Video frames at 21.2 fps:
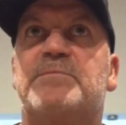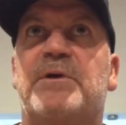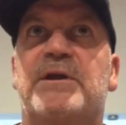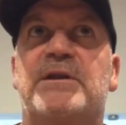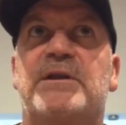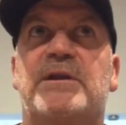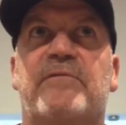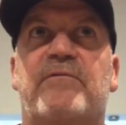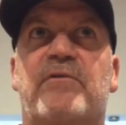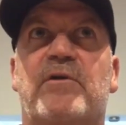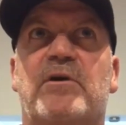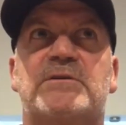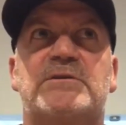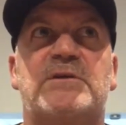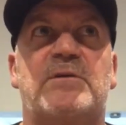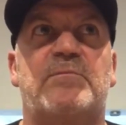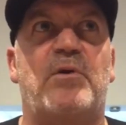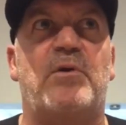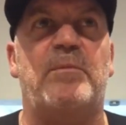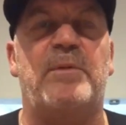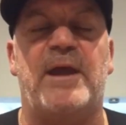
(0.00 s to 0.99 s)
different because
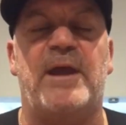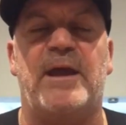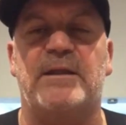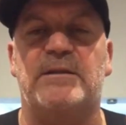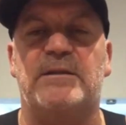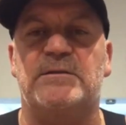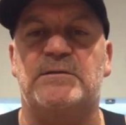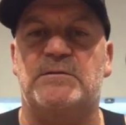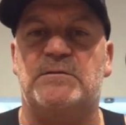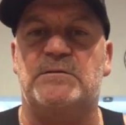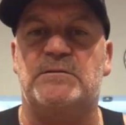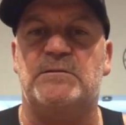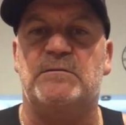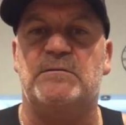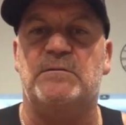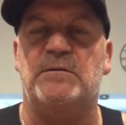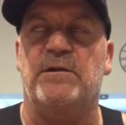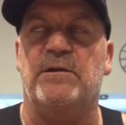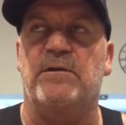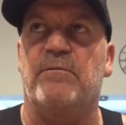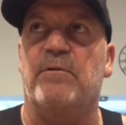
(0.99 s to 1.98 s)
I probably had,
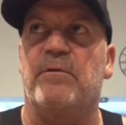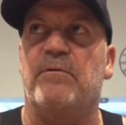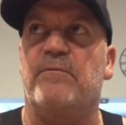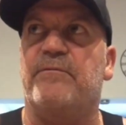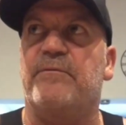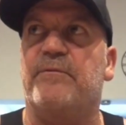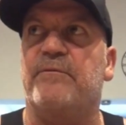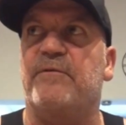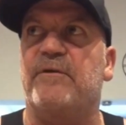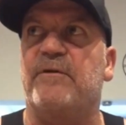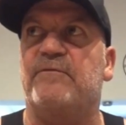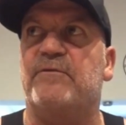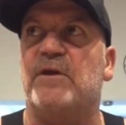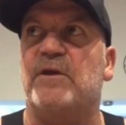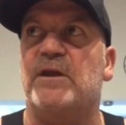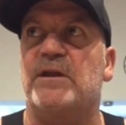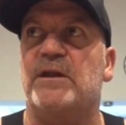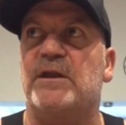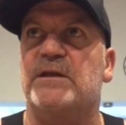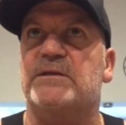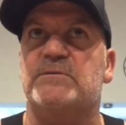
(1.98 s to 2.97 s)
you know, for 15 years